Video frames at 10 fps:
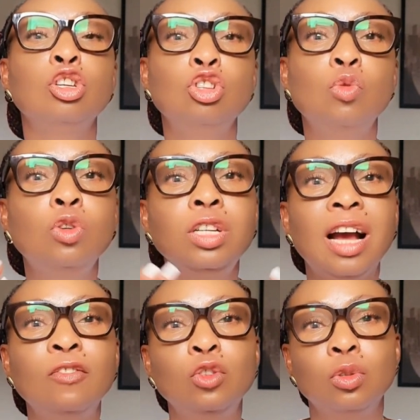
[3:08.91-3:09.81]
You would
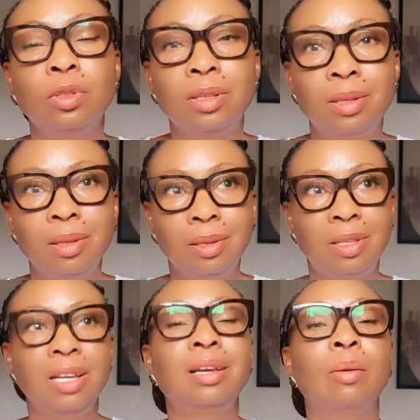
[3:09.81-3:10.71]
have to
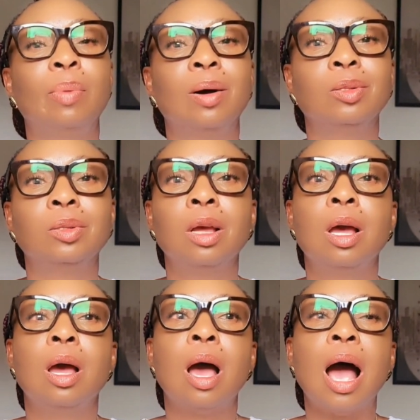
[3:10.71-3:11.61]
think about,
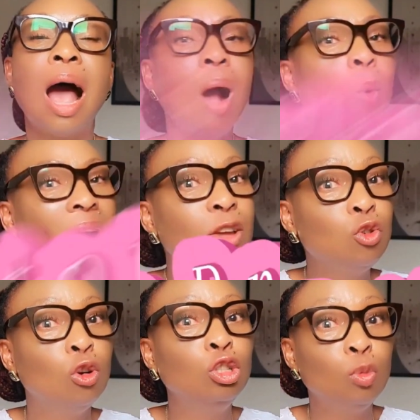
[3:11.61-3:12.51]
how are you
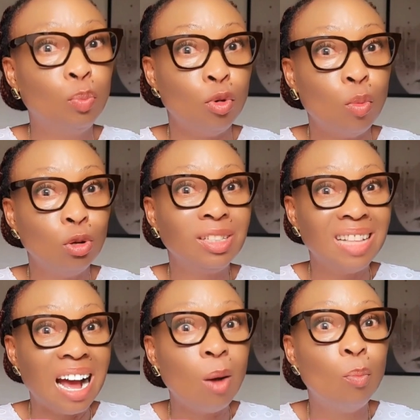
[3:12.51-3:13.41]
going to promote
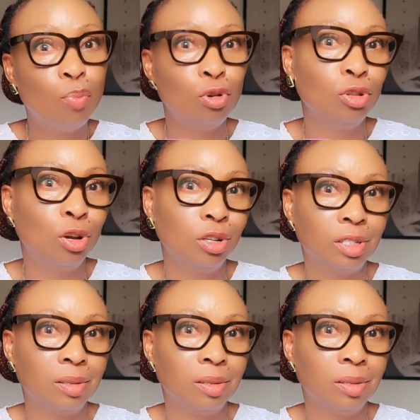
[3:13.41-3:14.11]
that product?